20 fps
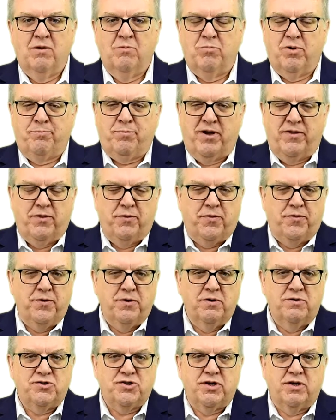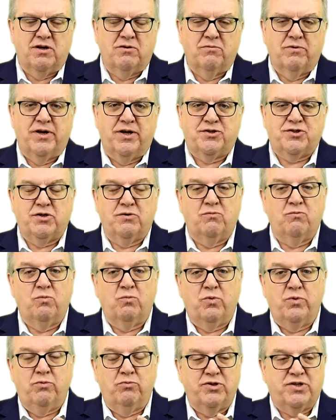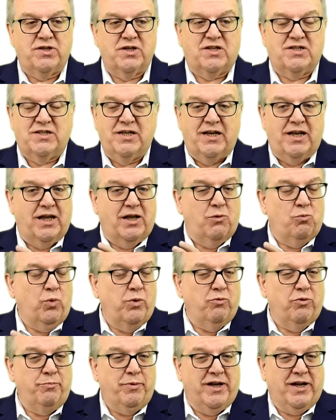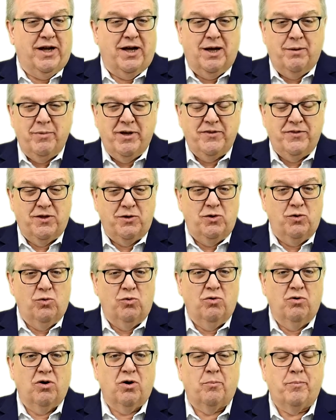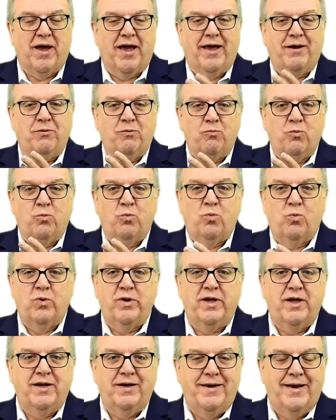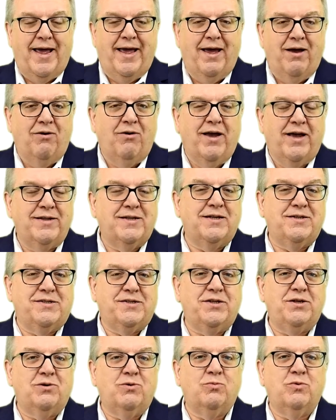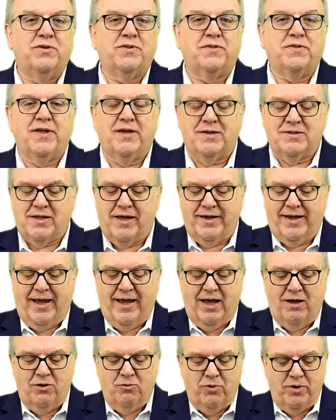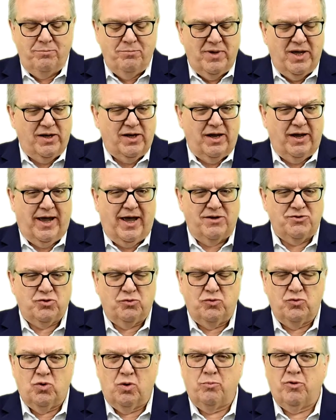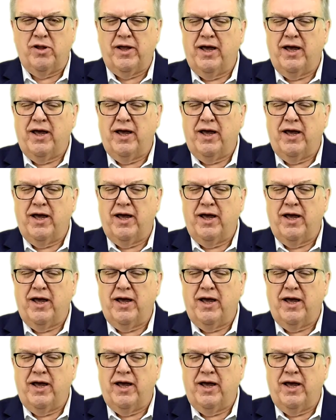But by the third generation, we were succeeding and we were becoming the norm. And we now had to deal with things like, how do we make Agile normal?